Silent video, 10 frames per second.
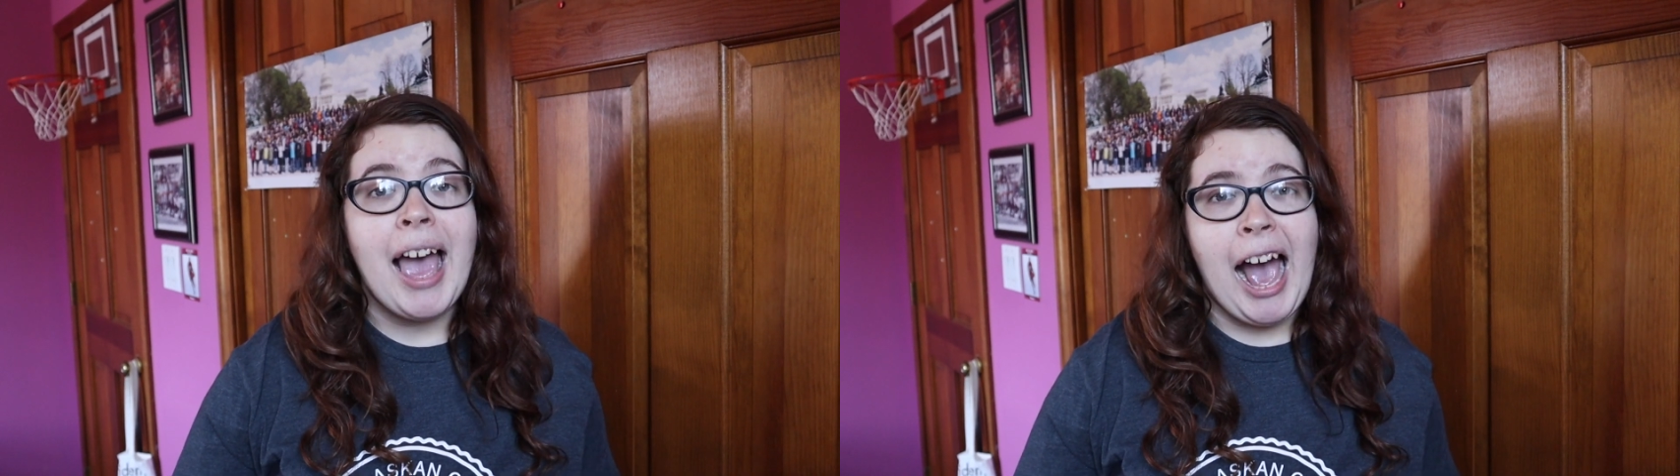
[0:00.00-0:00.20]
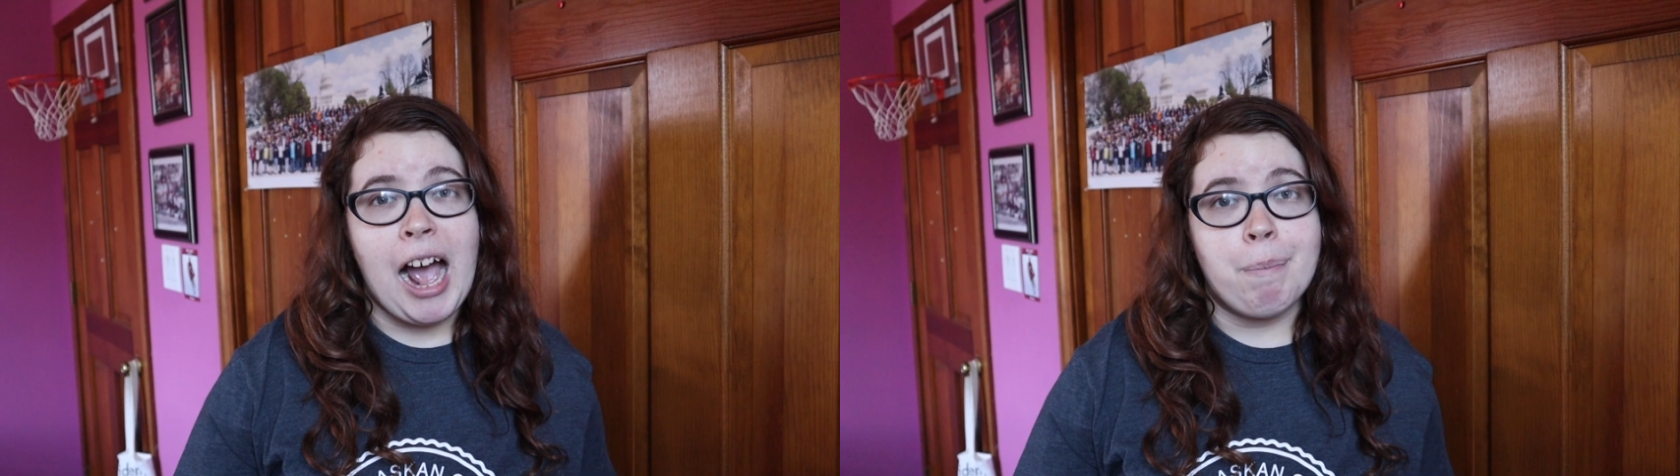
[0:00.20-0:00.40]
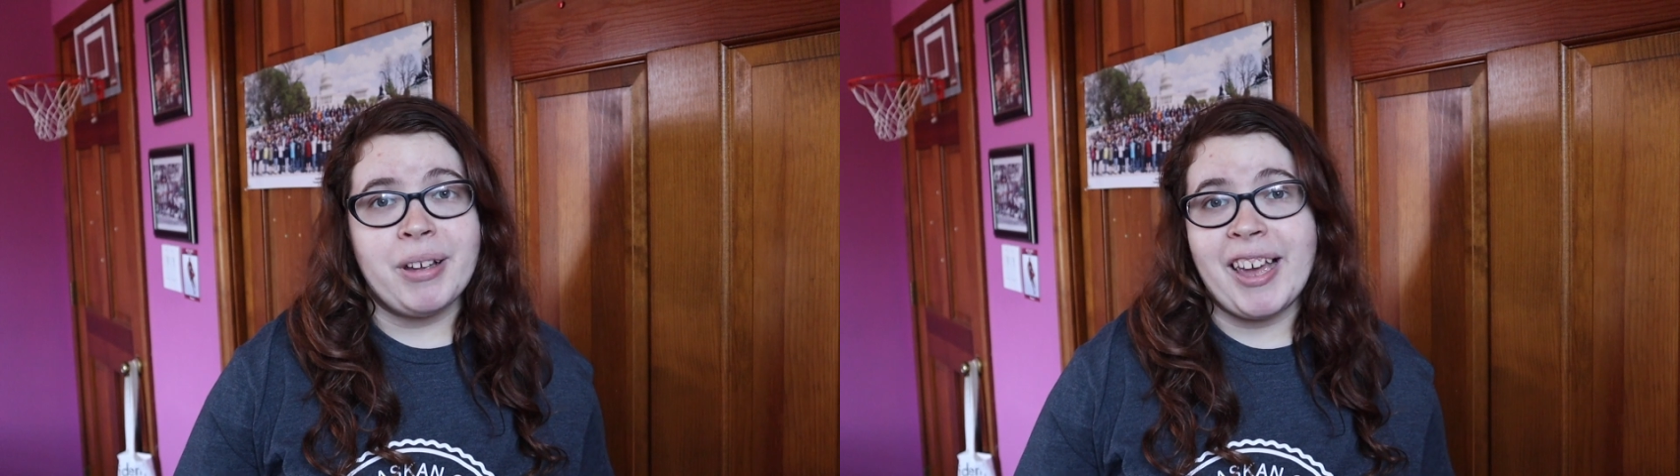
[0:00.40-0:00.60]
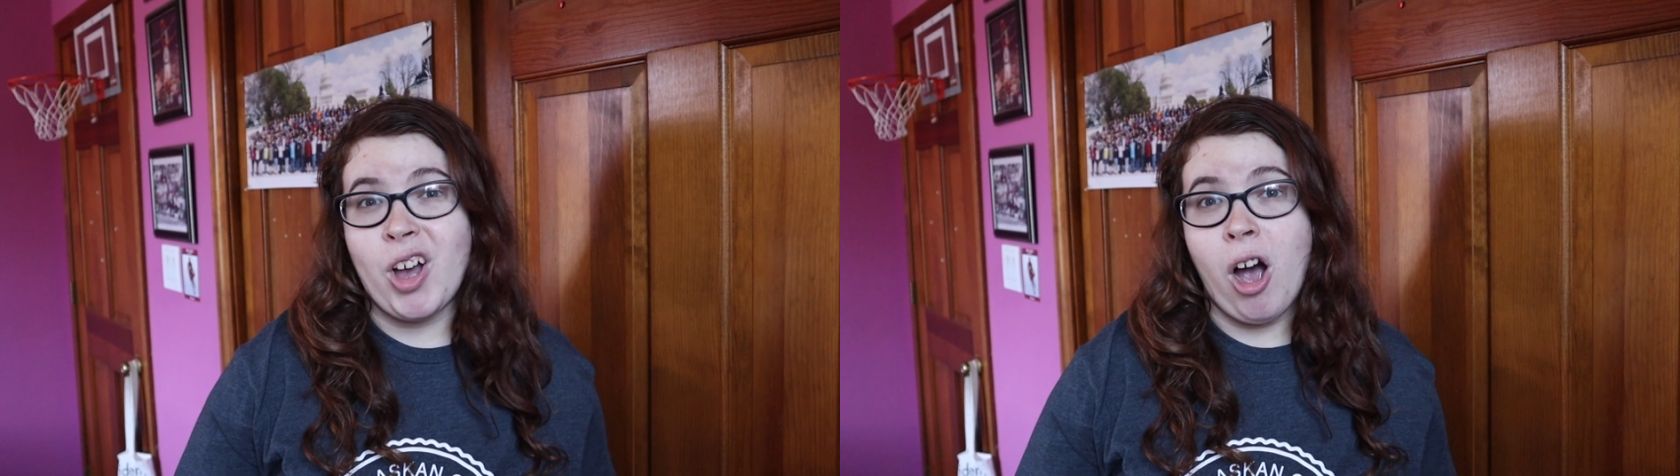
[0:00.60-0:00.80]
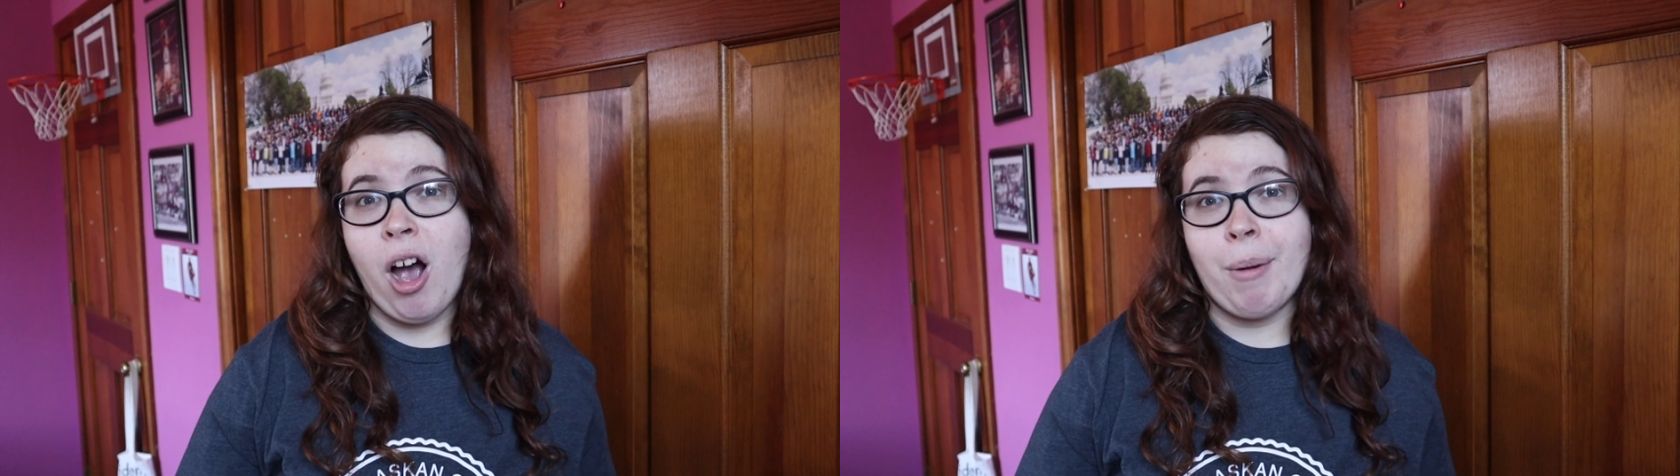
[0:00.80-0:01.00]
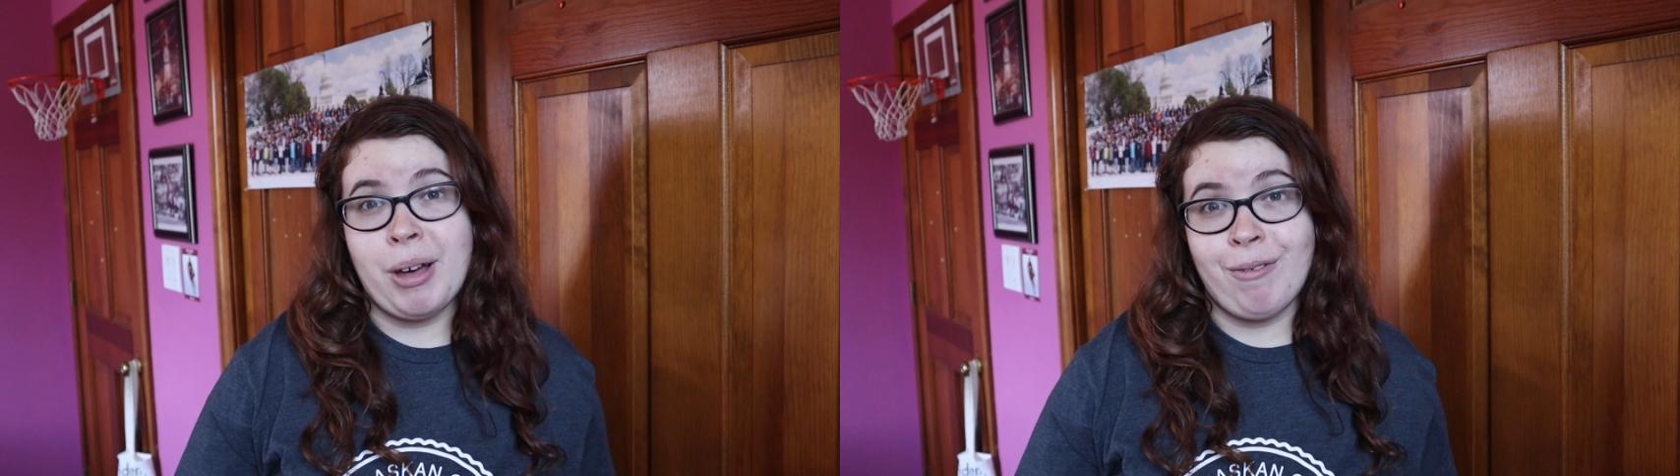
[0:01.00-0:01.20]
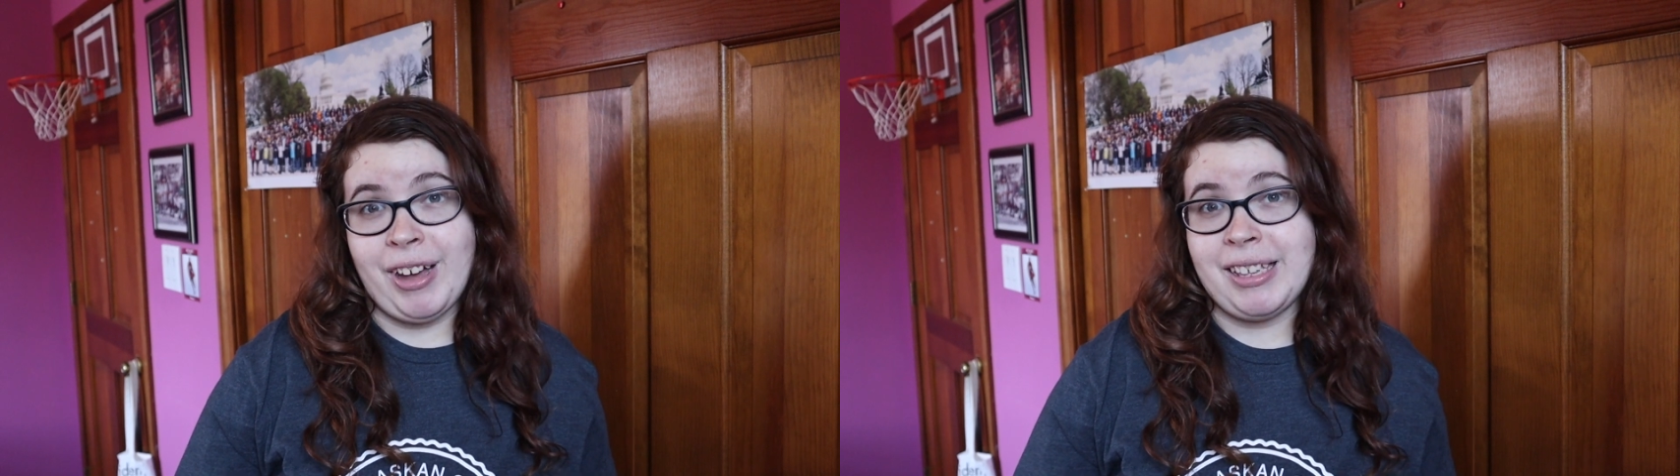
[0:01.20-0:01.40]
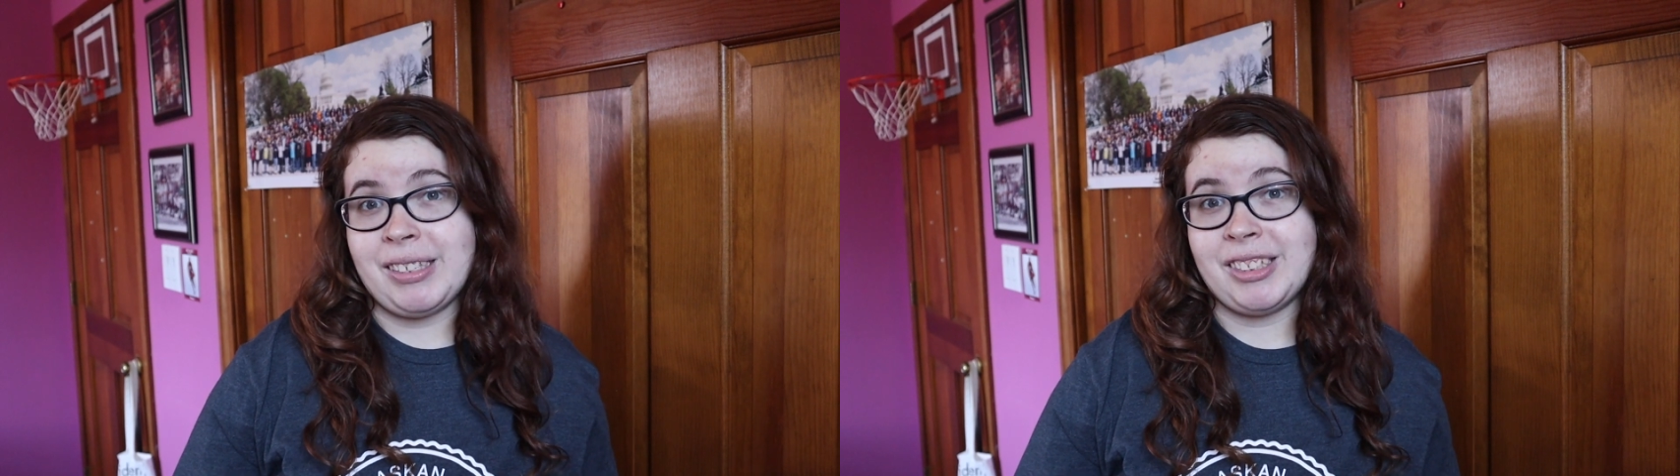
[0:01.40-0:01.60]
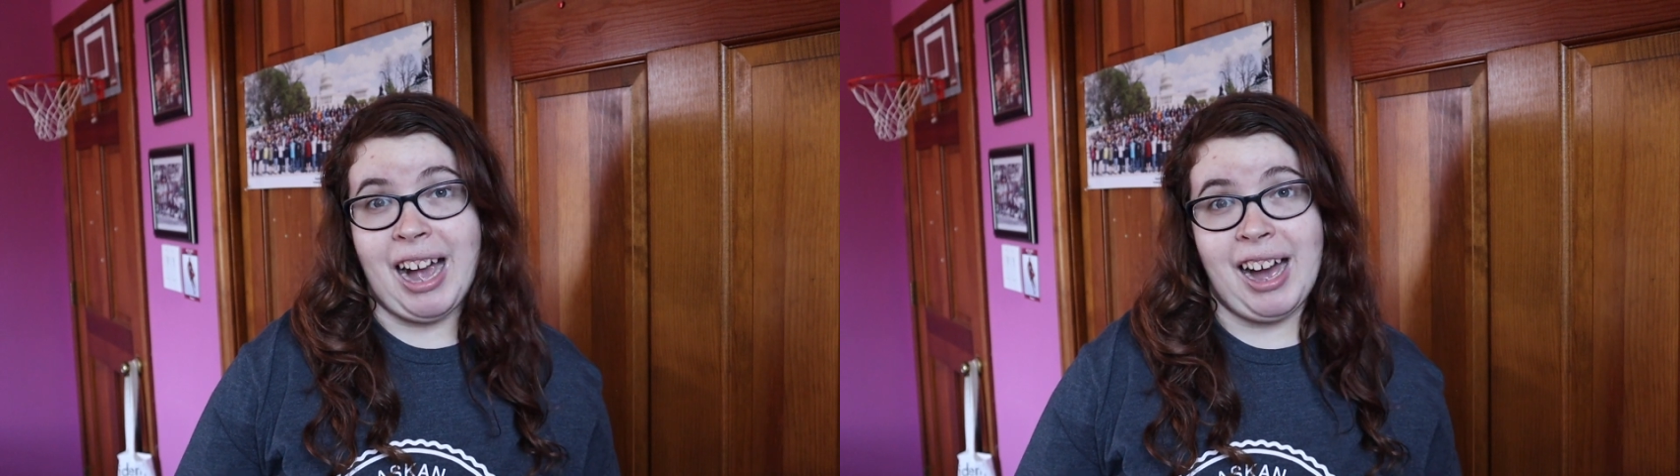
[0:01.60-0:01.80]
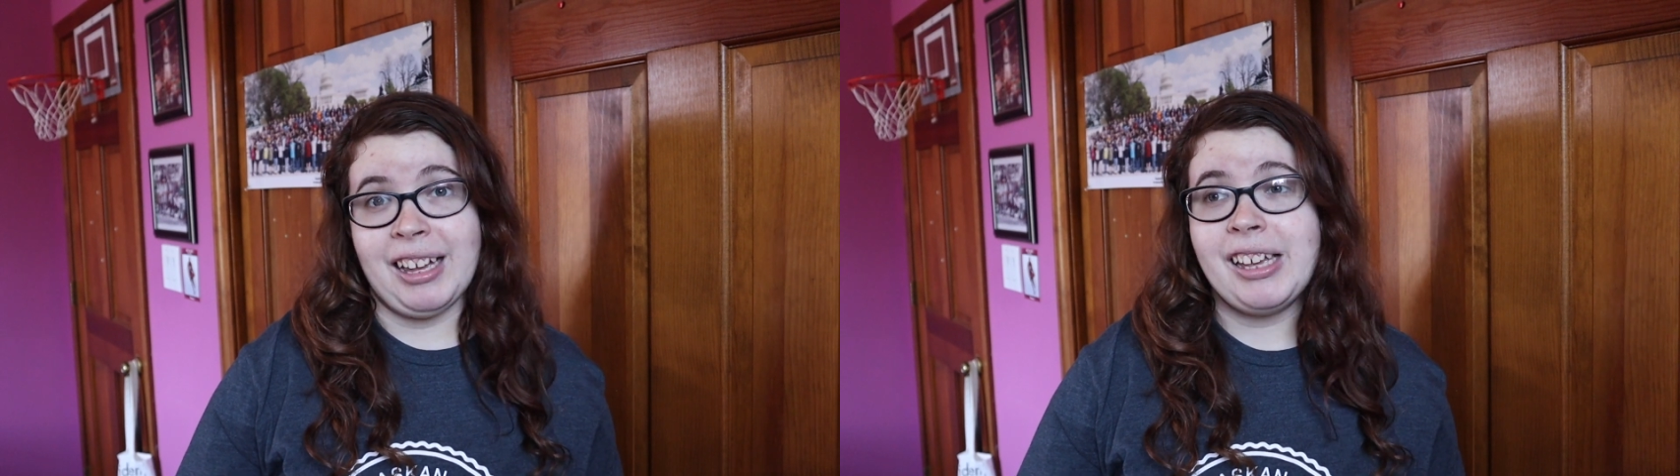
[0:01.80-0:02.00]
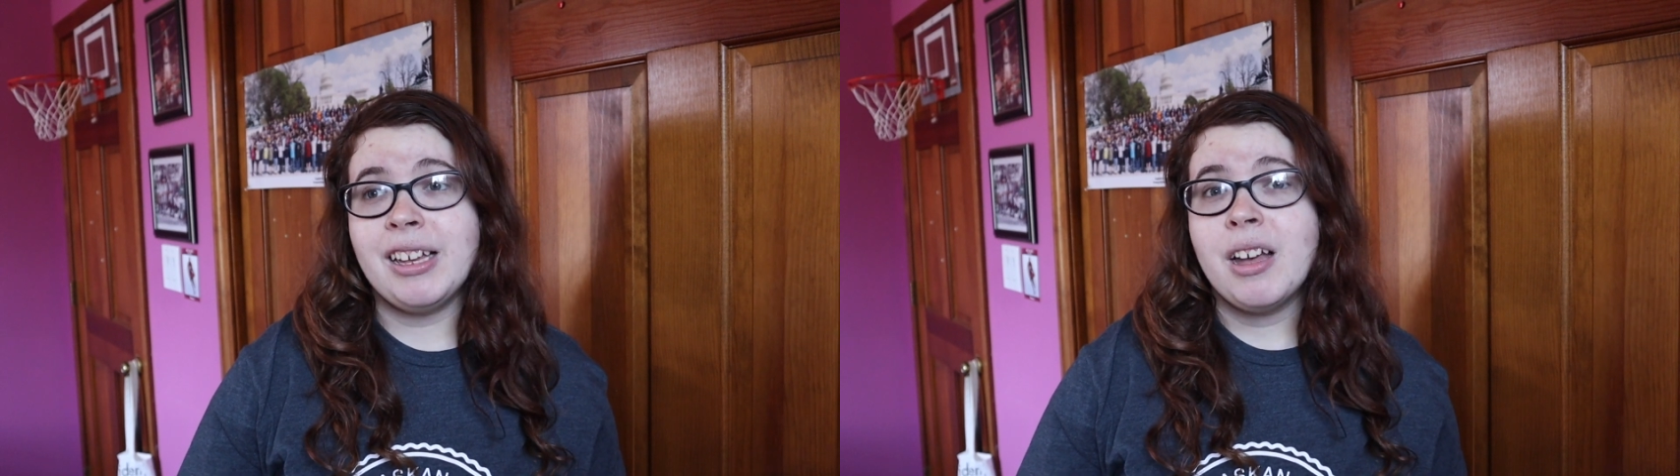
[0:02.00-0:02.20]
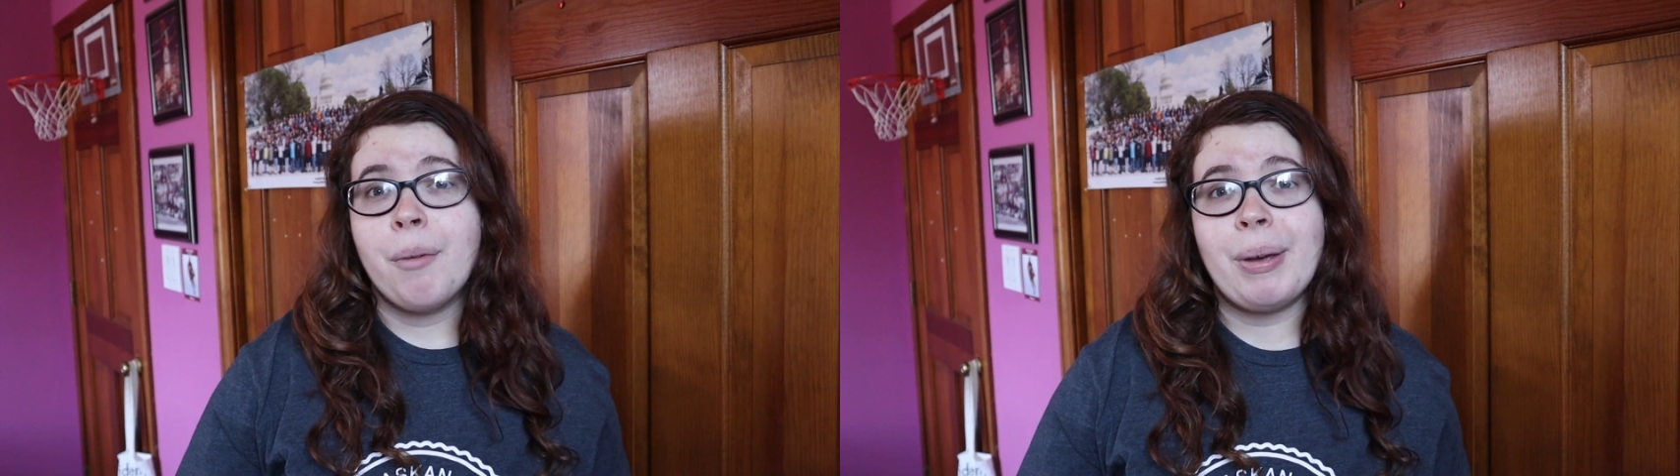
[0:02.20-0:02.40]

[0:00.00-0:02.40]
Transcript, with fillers: happening on my right side